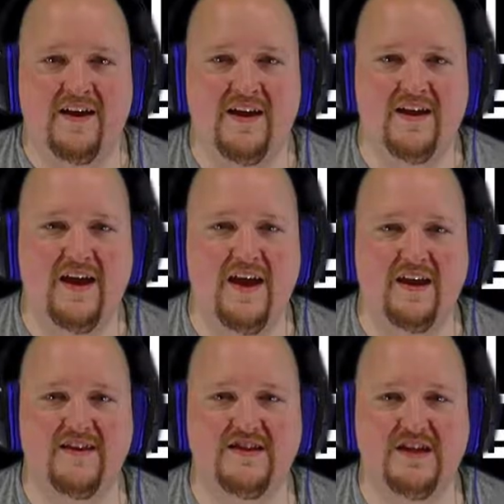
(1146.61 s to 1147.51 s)
Hey,
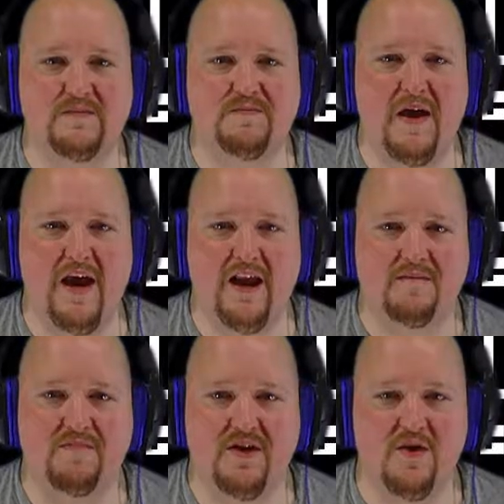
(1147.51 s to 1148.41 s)
this seems bad,
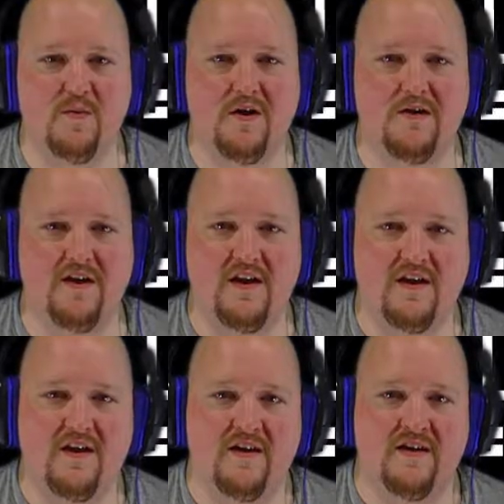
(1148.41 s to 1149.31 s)
but don't worry.
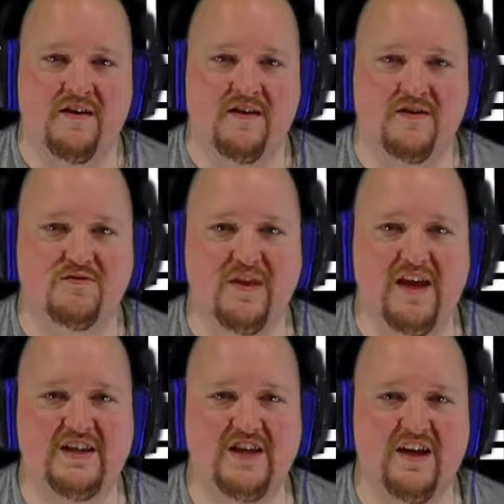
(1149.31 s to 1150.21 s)
There's one
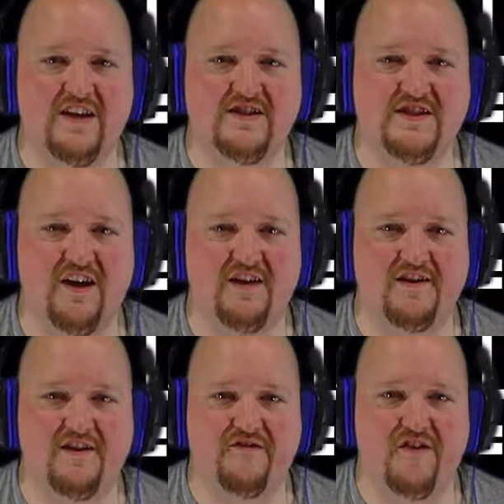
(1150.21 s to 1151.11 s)
last thing I installed
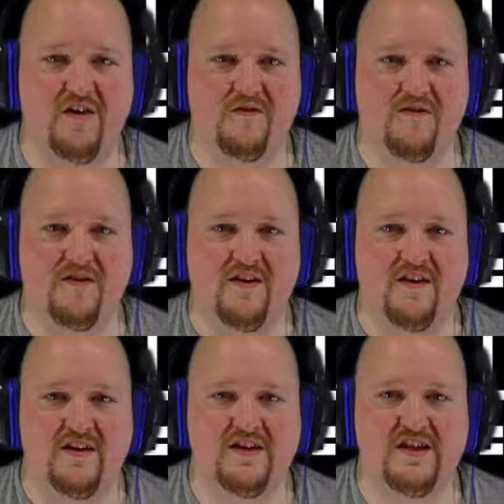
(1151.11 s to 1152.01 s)
on your phone.
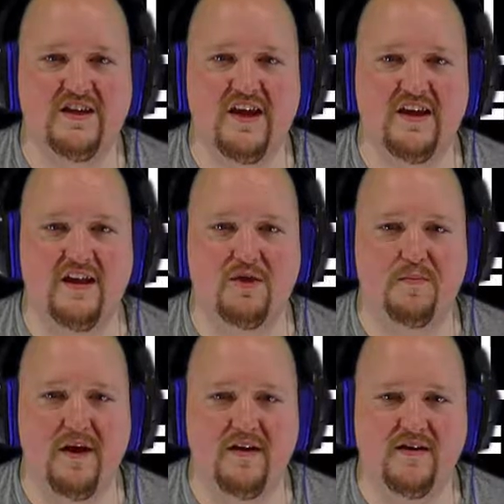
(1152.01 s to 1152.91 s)
You see that yellow
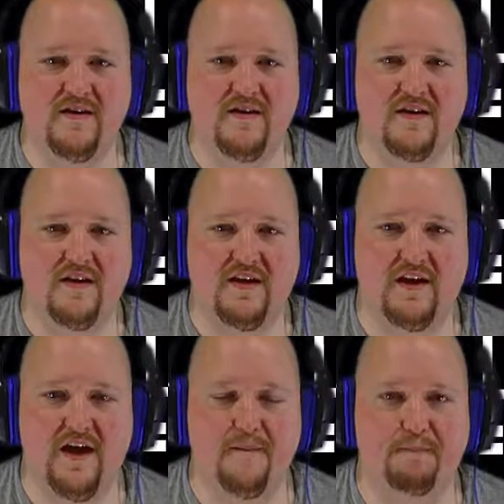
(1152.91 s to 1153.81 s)
button?
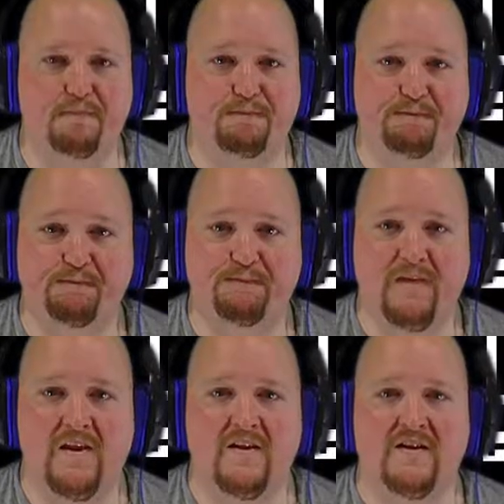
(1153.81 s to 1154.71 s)
Yep.
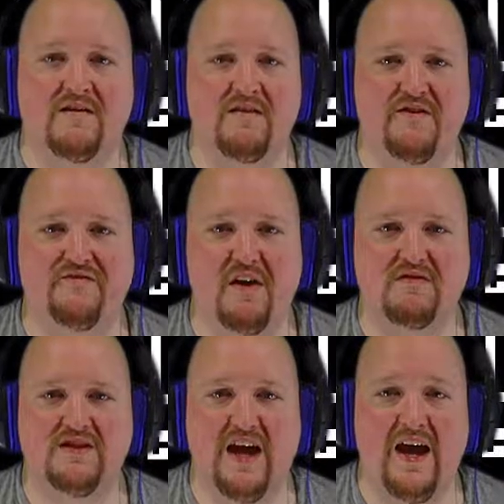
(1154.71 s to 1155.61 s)
Go to the
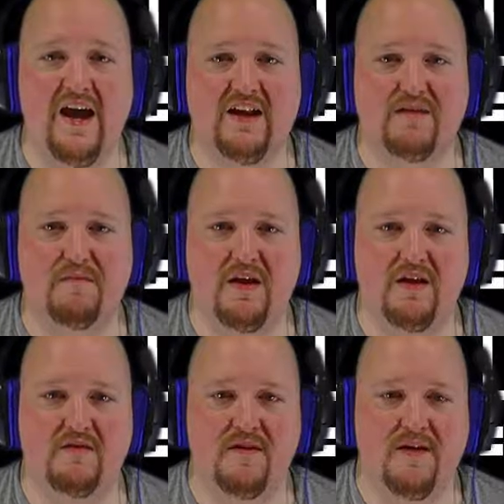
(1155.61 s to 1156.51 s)
phone's Act
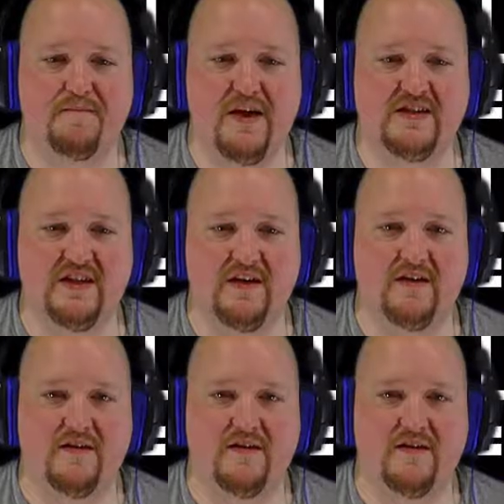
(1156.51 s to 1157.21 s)
menu and press it.